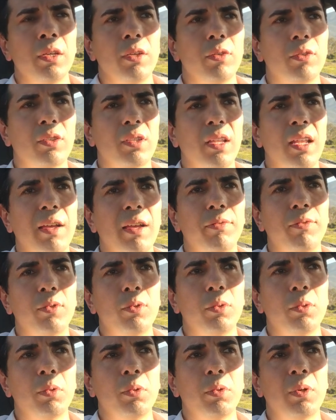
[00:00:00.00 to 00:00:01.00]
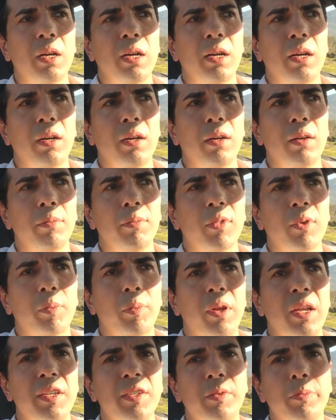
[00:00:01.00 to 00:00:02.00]
You have to
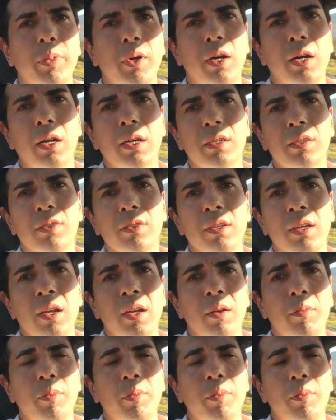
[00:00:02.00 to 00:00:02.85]
replace parts.